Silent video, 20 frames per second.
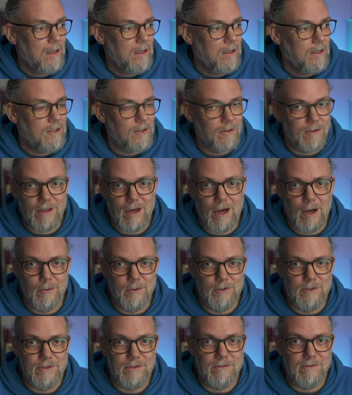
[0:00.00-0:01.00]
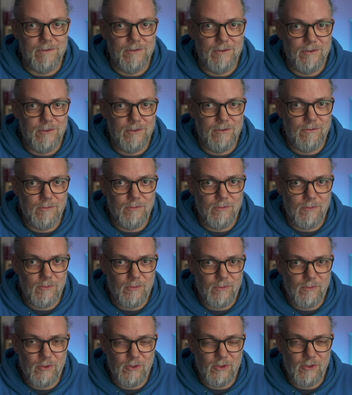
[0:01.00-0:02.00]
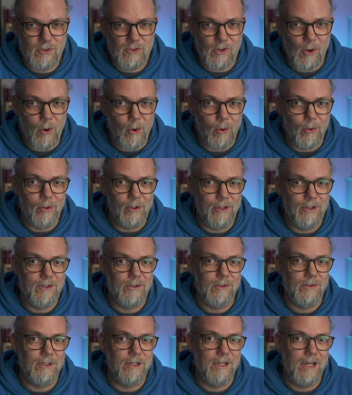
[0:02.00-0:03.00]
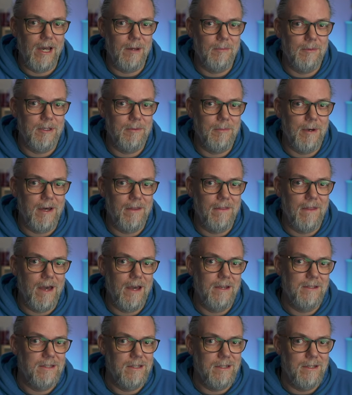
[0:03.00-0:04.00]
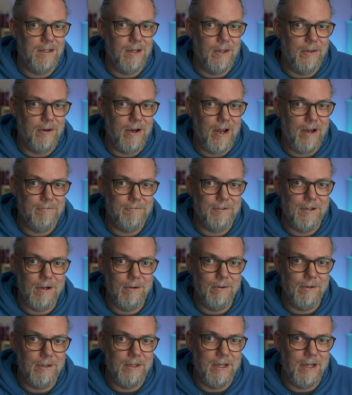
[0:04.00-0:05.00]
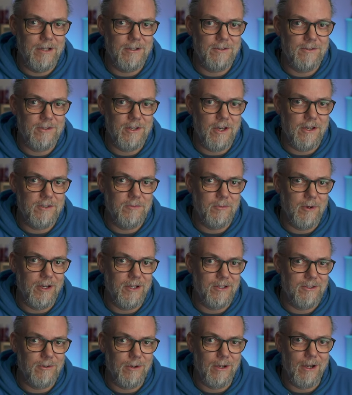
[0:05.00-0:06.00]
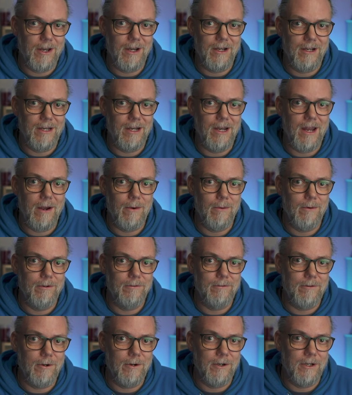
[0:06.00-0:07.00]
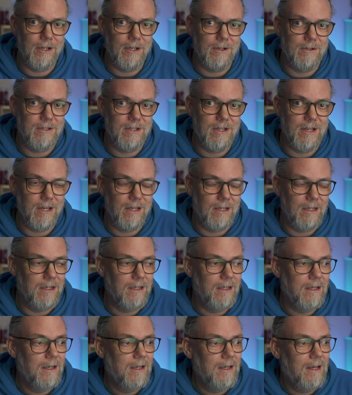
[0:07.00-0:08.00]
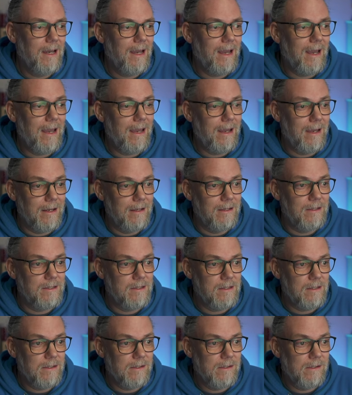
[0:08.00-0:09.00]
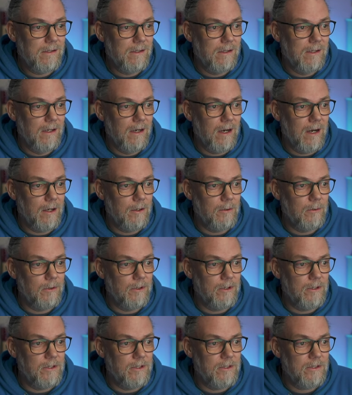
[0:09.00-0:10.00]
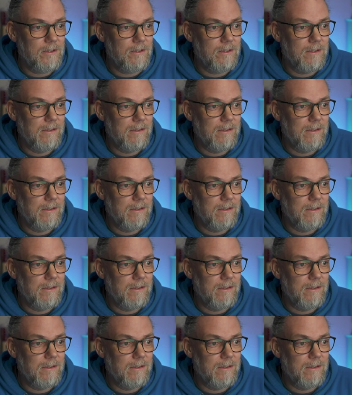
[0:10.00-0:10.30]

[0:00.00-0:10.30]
so I was totally, totally happy about that. Did another half an hour on the exercise bike. So I got in an hour of cardio today. And I was,